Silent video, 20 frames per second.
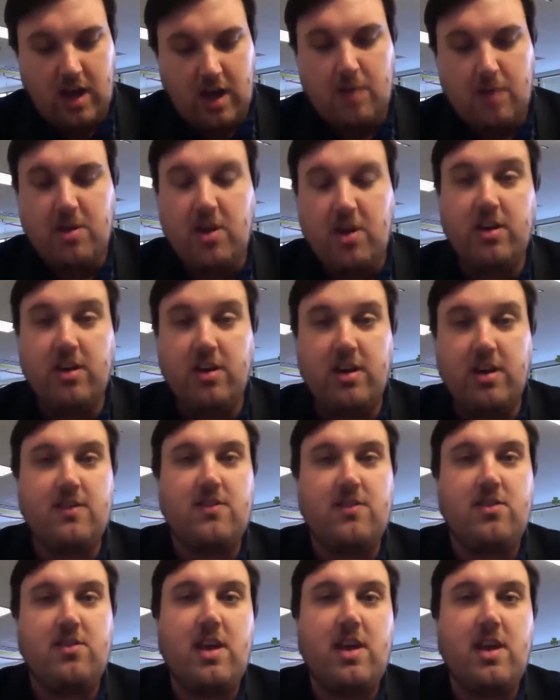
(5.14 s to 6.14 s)
I'm here
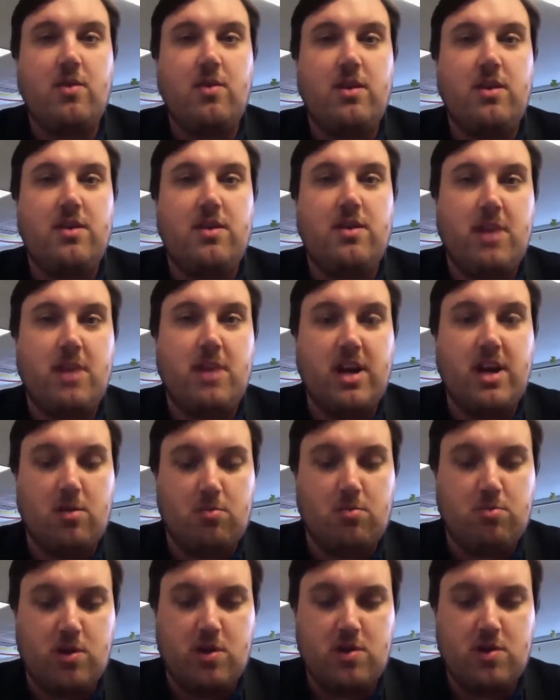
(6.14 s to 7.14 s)
again today with Mike
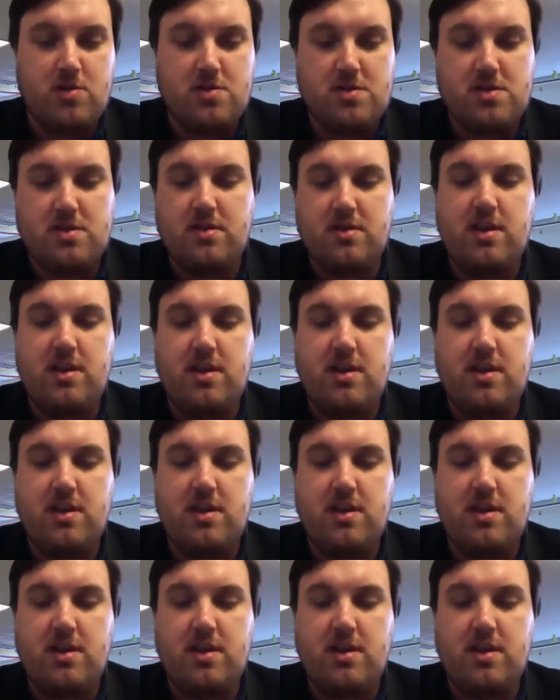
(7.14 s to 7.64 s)
Brost,